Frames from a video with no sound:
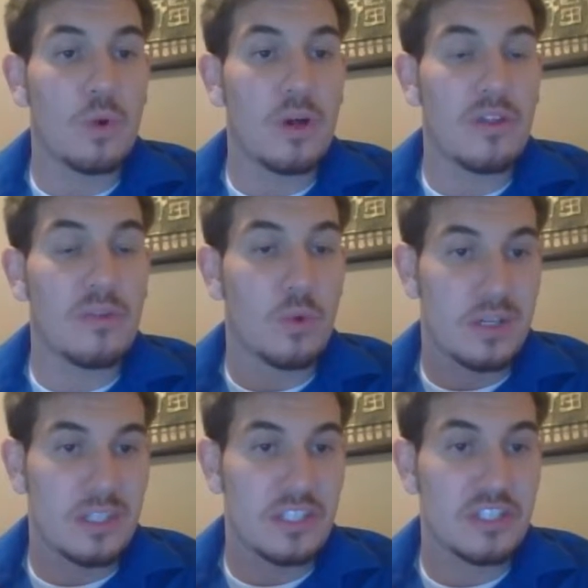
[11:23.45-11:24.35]
with
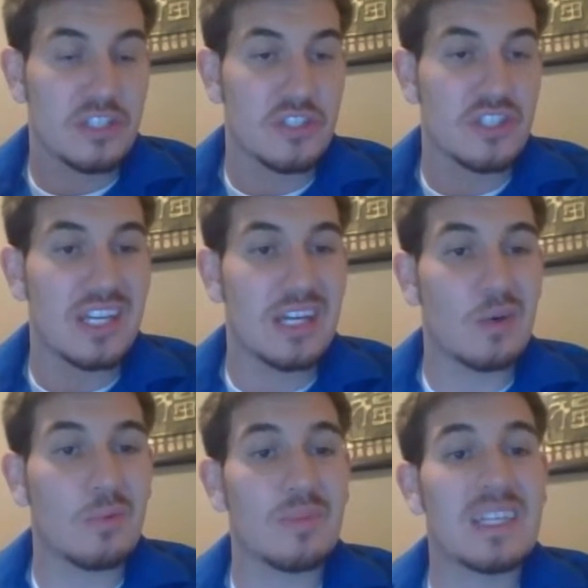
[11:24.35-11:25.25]
organizations to
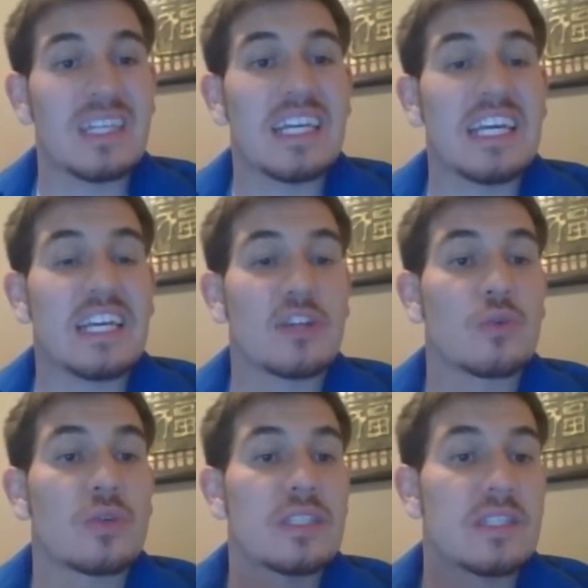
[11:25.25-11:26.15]
help
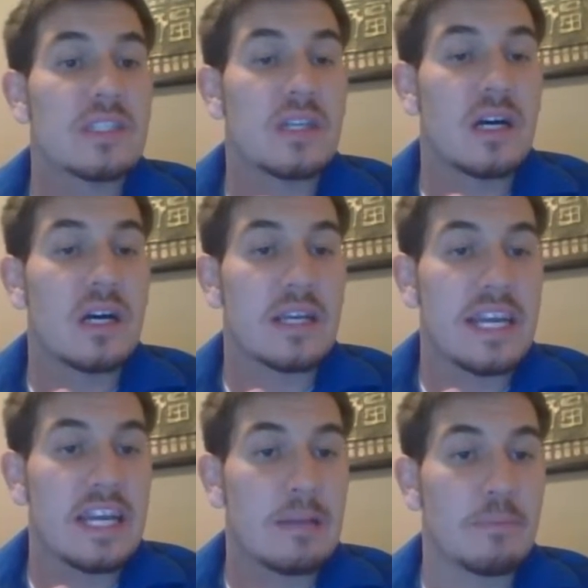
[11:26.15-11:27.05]
increase
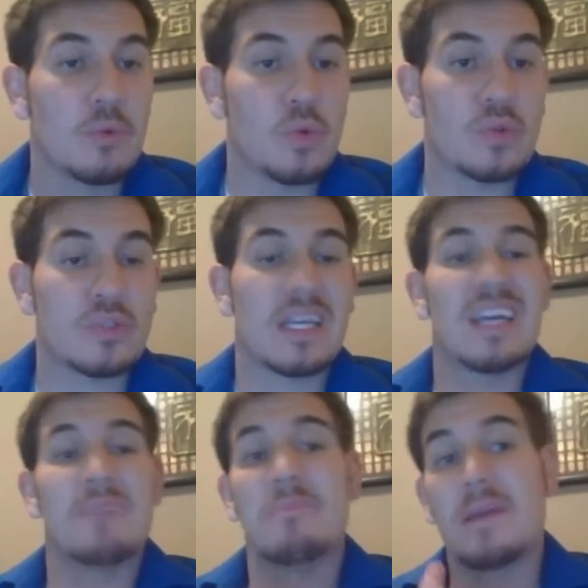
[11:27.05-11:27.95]
candidate pools,
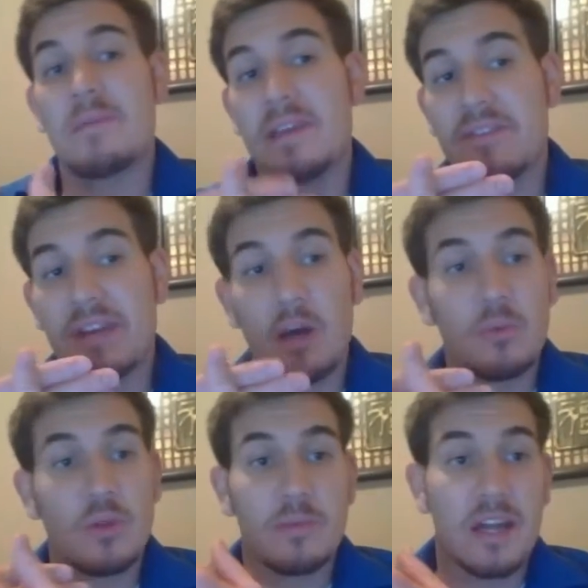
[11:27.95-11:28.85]
maybe even
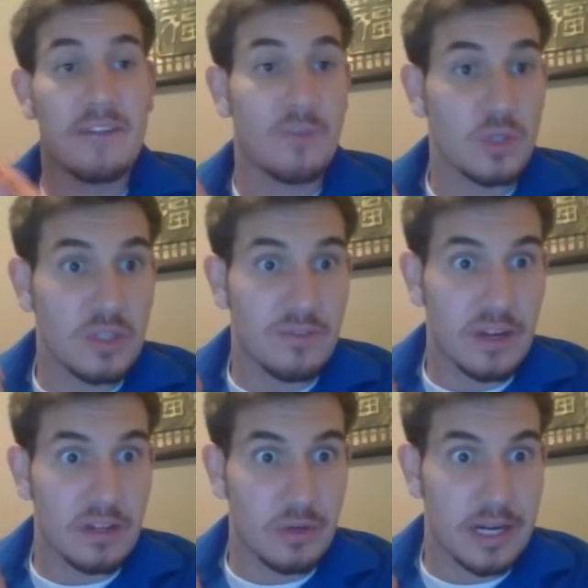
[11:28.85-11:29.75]
help them
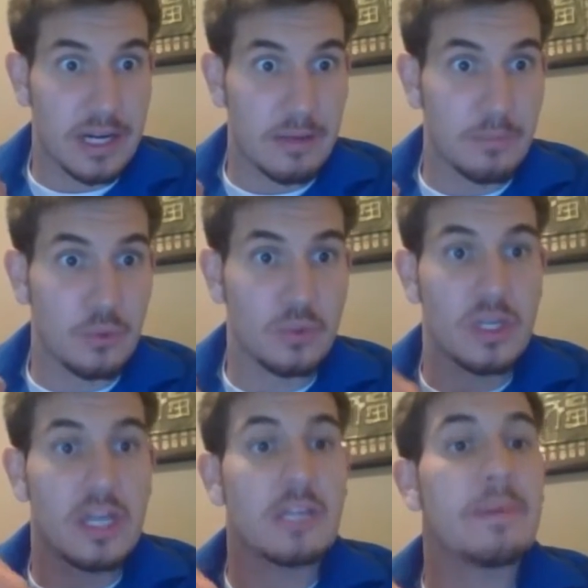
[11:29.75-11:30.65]
diversify their candidate
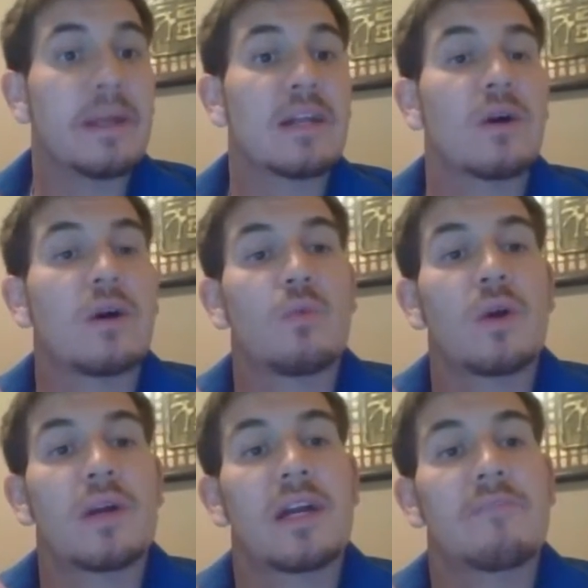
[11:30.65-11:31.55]
pools, depending on
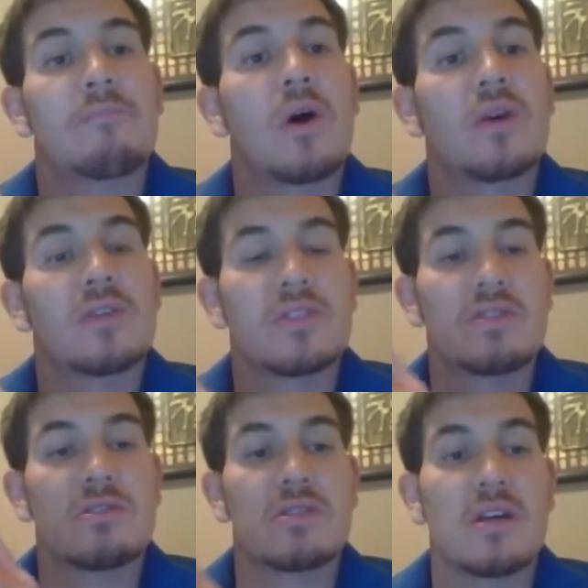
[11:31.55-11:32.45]
what kind of
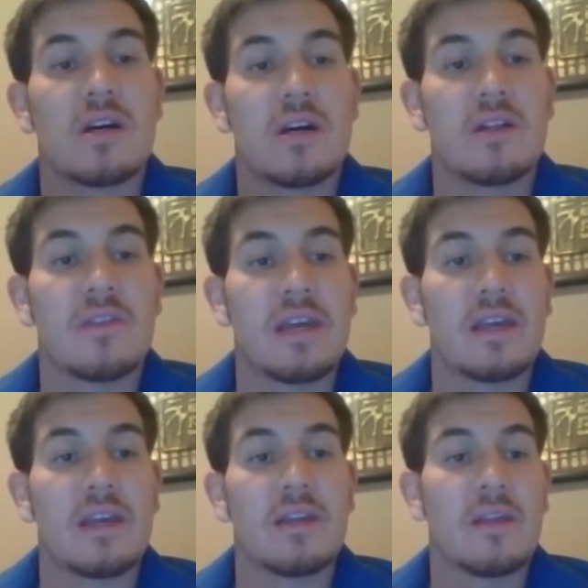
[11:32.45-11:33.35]
policies
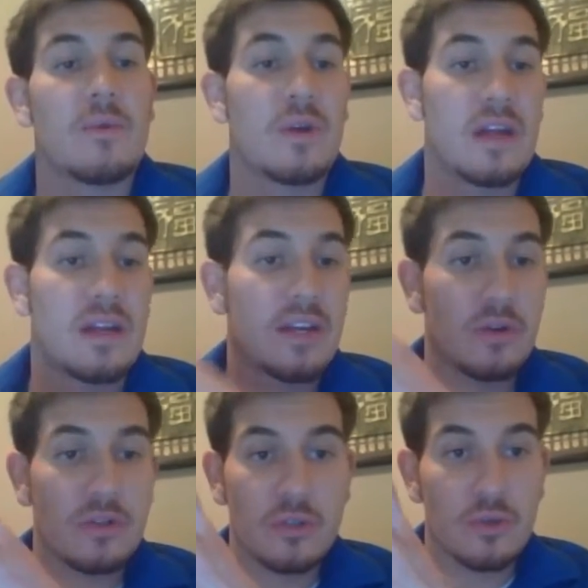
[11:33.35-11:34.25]
they want to
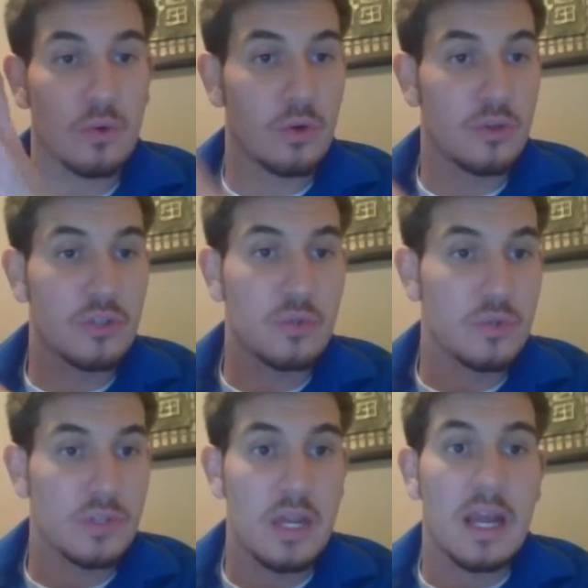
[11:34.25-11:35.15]
adhere to or
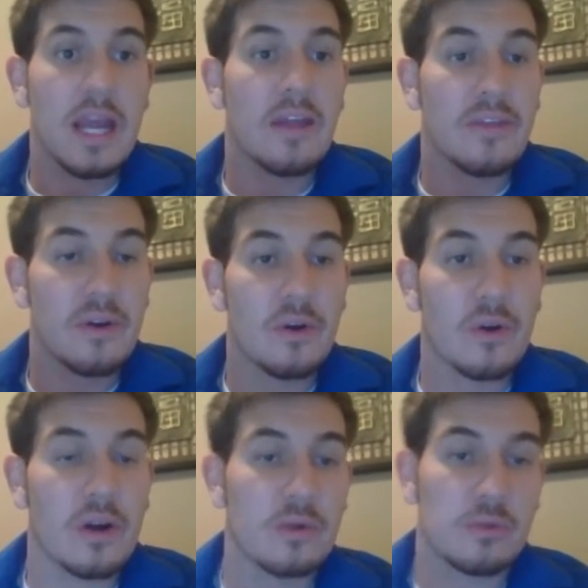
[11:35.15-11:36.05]
use in
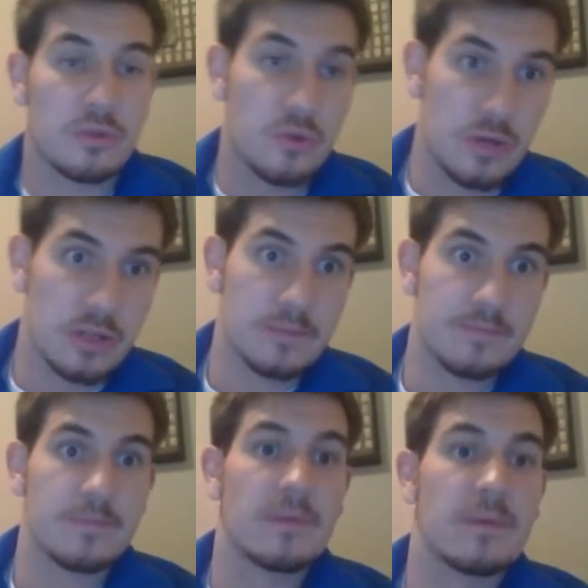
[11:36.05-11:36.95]
their recruiting
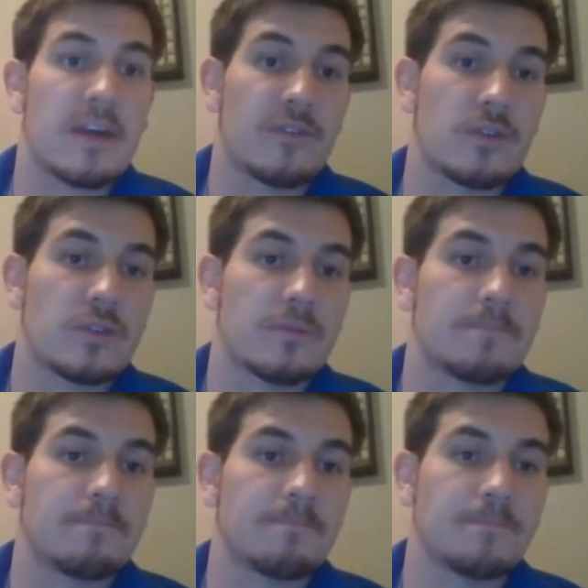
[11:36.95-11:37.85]

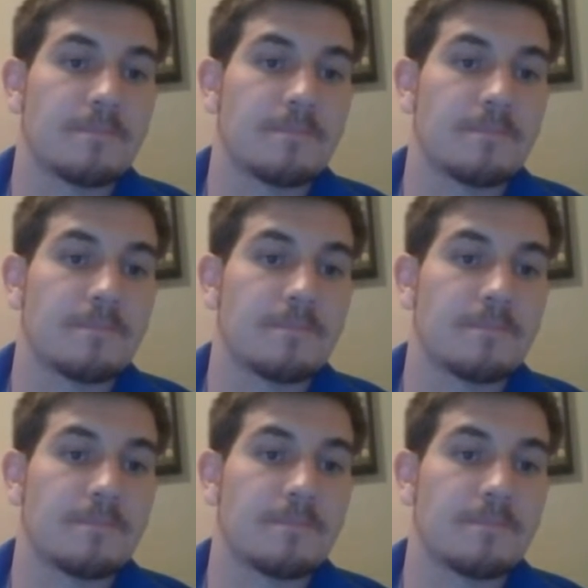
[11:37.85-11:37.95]
efforts.